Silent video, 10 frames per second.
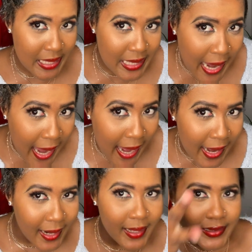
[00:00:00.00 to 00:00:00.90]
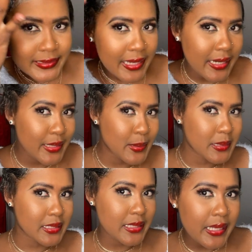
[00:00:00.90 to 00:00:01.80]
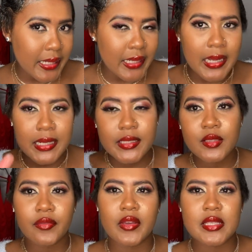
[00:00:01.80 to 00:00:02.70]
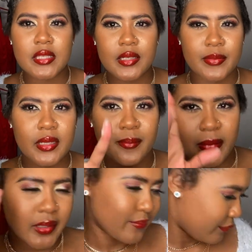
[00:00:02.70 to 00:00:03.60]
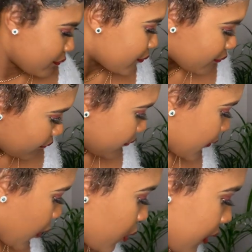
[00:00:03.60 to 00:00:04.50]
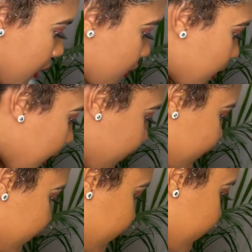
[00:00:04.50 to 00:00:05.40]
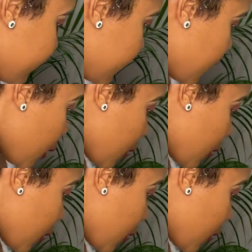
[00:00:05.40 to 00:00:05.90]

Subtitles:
that? Can you see? I need to fix it a bit, but we'll get to that. Oh,